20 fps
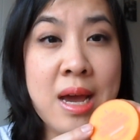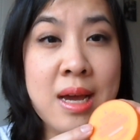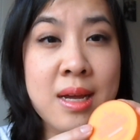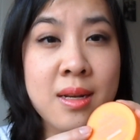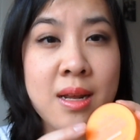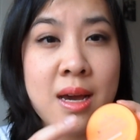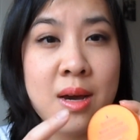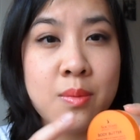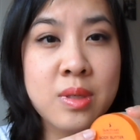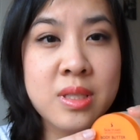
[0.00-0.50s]

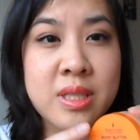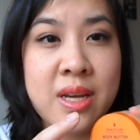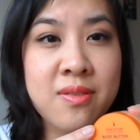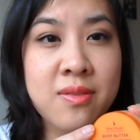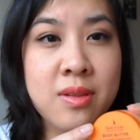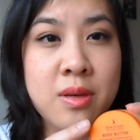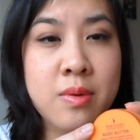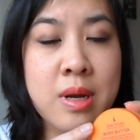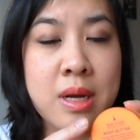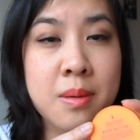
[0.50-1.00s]
brand, I
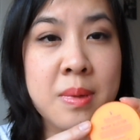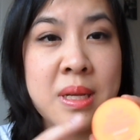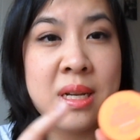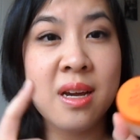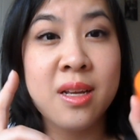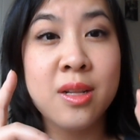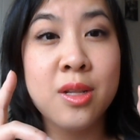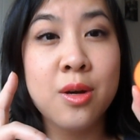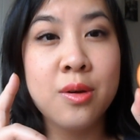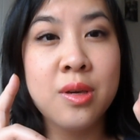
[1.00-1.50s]
would definitely
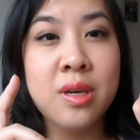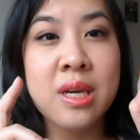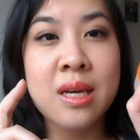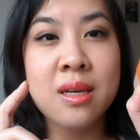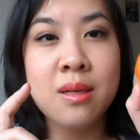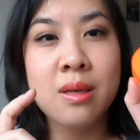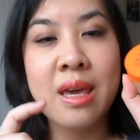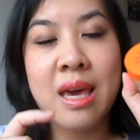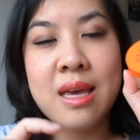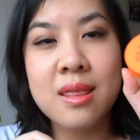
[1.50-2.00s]
recommend. I know
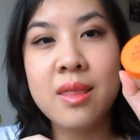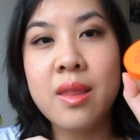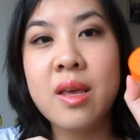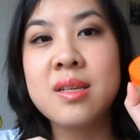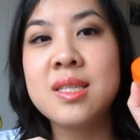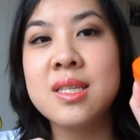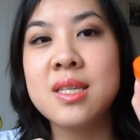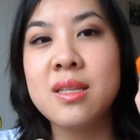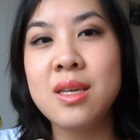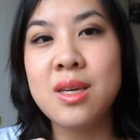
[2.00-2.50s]
you can
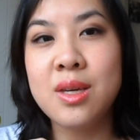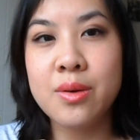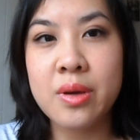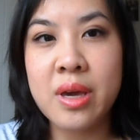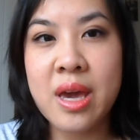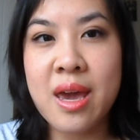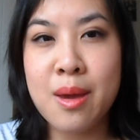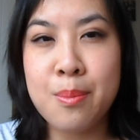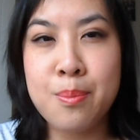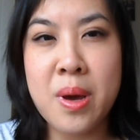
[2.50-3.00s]
get this in
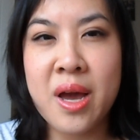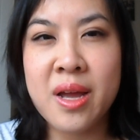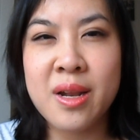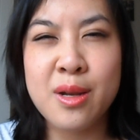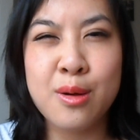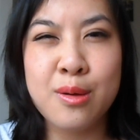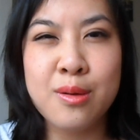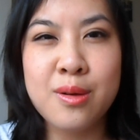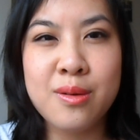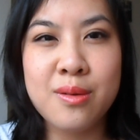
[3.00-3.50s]
the UK,
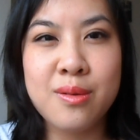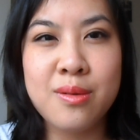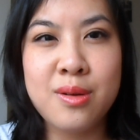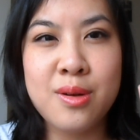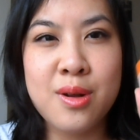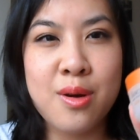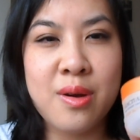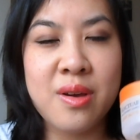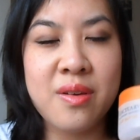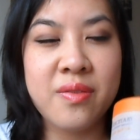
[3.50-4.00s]
but I don't
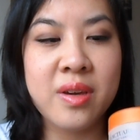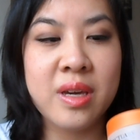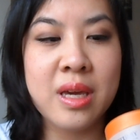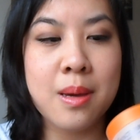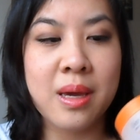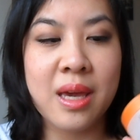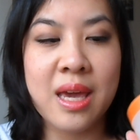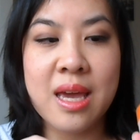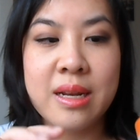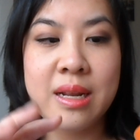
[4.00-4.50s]
know
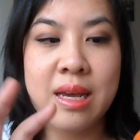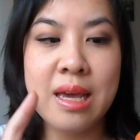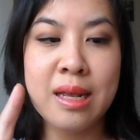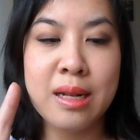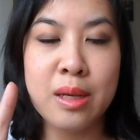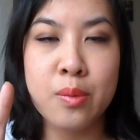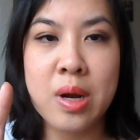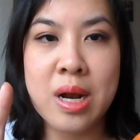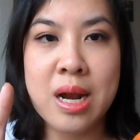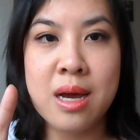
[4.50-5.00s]
if you can
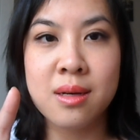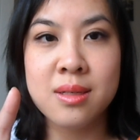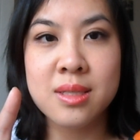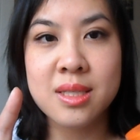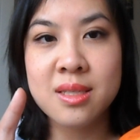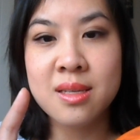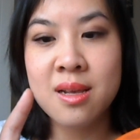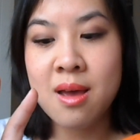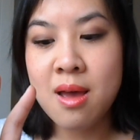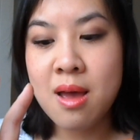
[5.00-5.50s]
get it anywhere
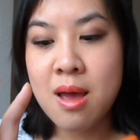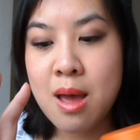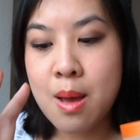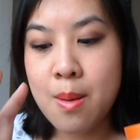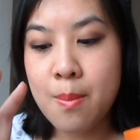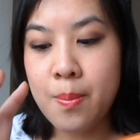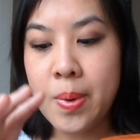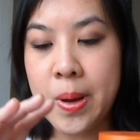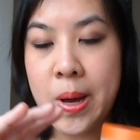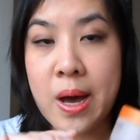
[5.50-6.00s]
else.
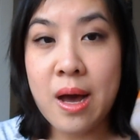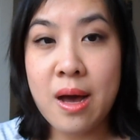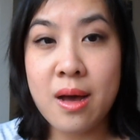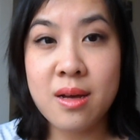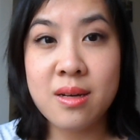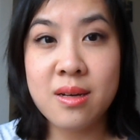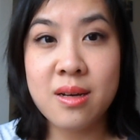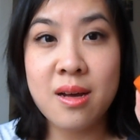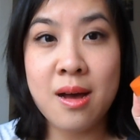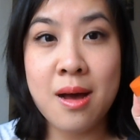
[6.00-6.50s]

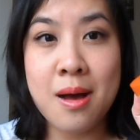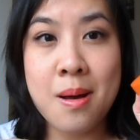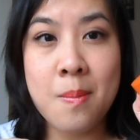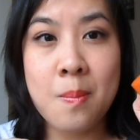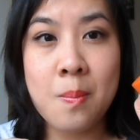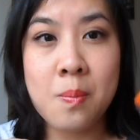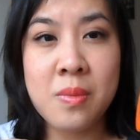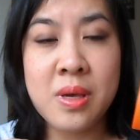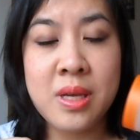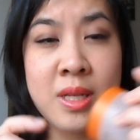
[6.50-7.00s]
But
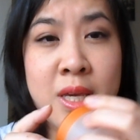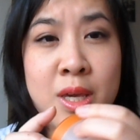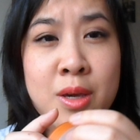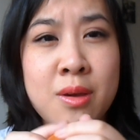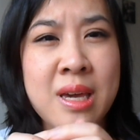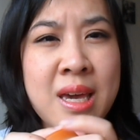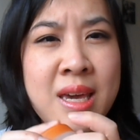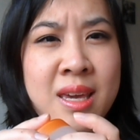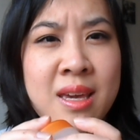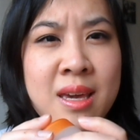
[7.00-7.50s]
in
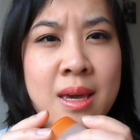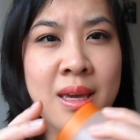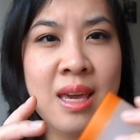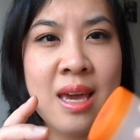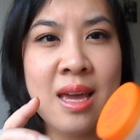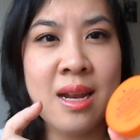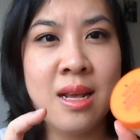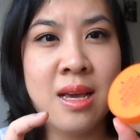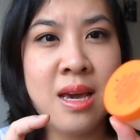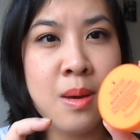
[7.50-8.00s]
the UK you
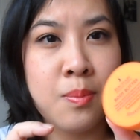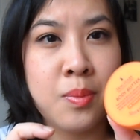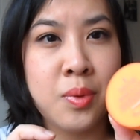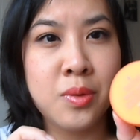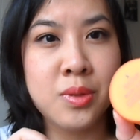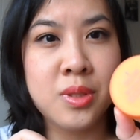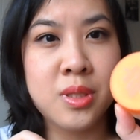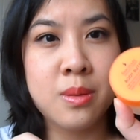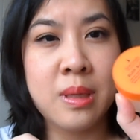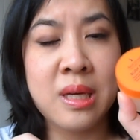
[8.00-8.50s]
can get it
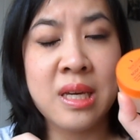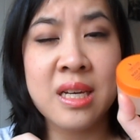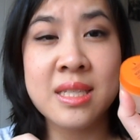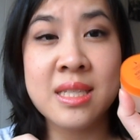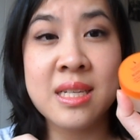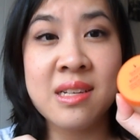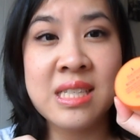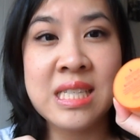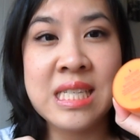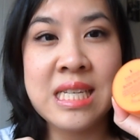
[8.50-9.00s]
at Boots,
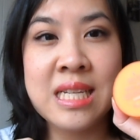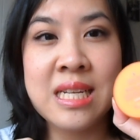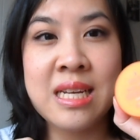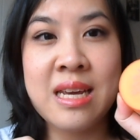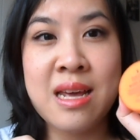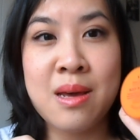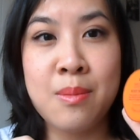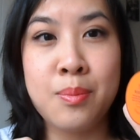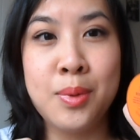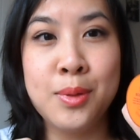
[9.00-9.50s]
because I've
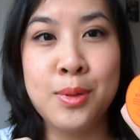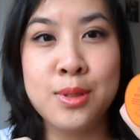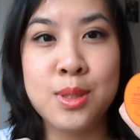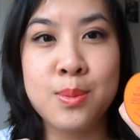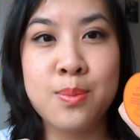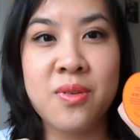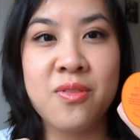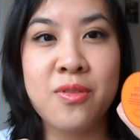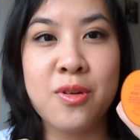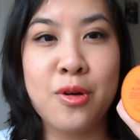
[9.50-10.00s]
seen it at
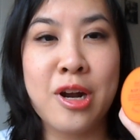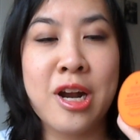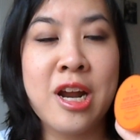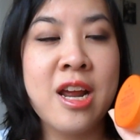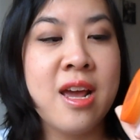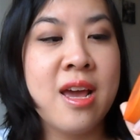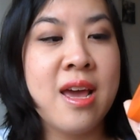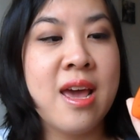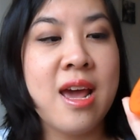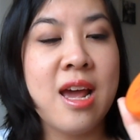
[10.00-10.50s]
Boots
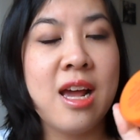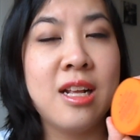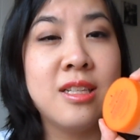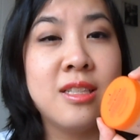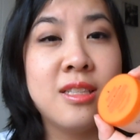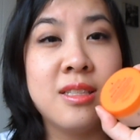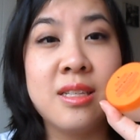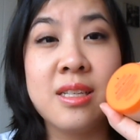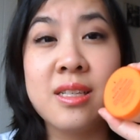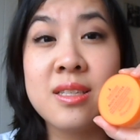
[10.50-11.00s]
before,
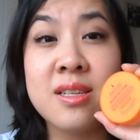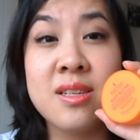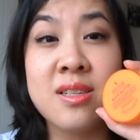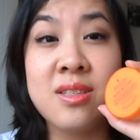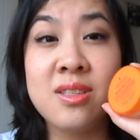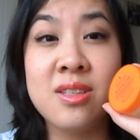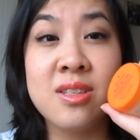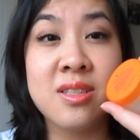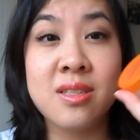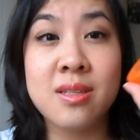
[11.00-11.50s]
and
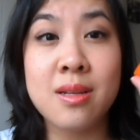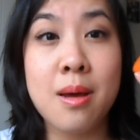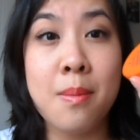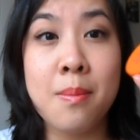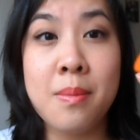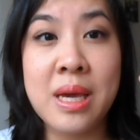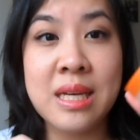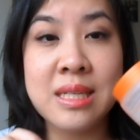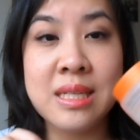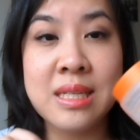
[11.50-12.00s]
this is
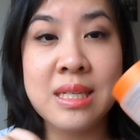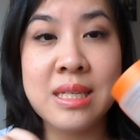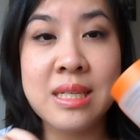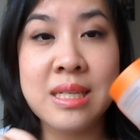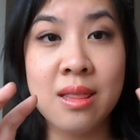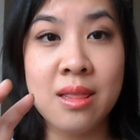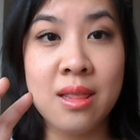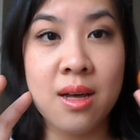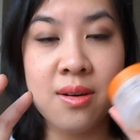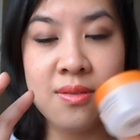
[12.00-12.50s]
just
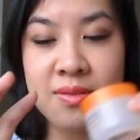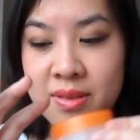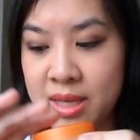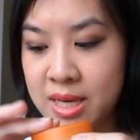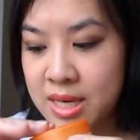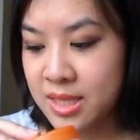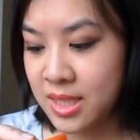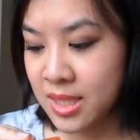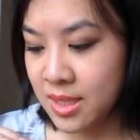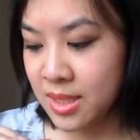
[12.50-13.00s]
amazing. I
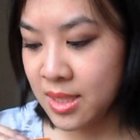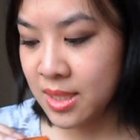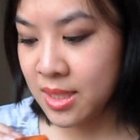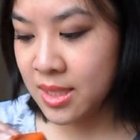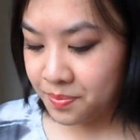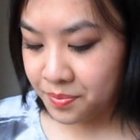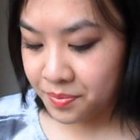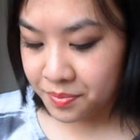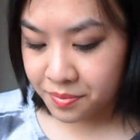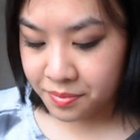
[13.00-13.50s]
love this.
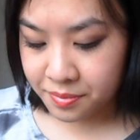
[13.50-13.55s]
